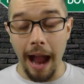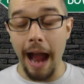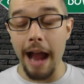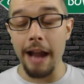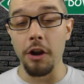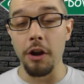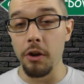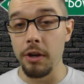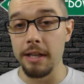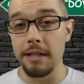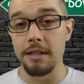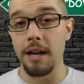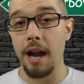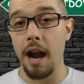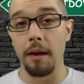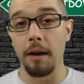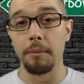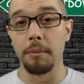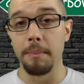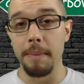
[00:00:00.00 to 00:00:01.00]
I know he's an
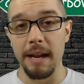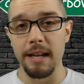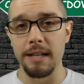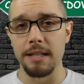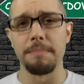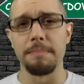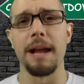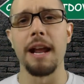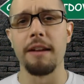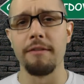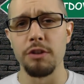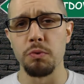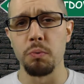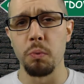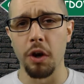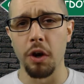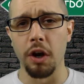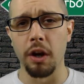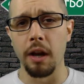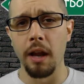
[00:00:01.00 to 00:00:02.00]
honorable man. He's a man of his
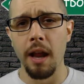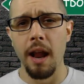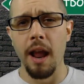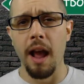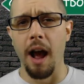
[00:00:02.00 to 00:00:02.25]
word.